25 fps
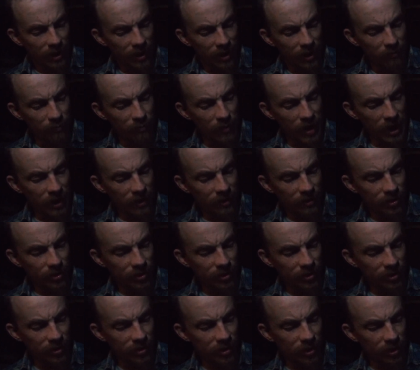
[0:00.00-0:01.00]
had
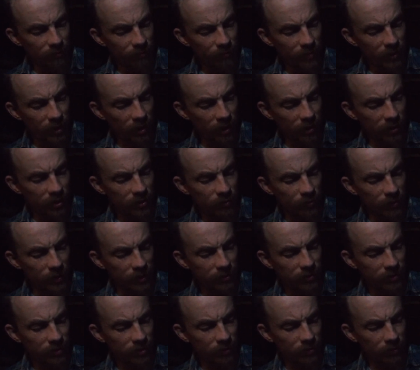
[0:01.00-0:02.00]
managed to dump
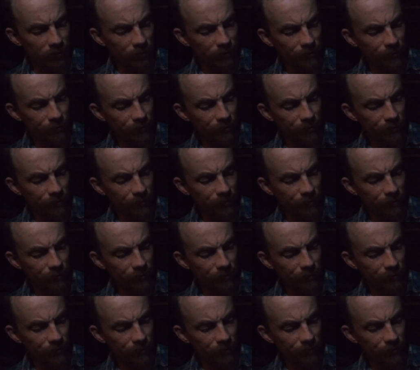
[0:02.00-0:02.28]
Carswell too.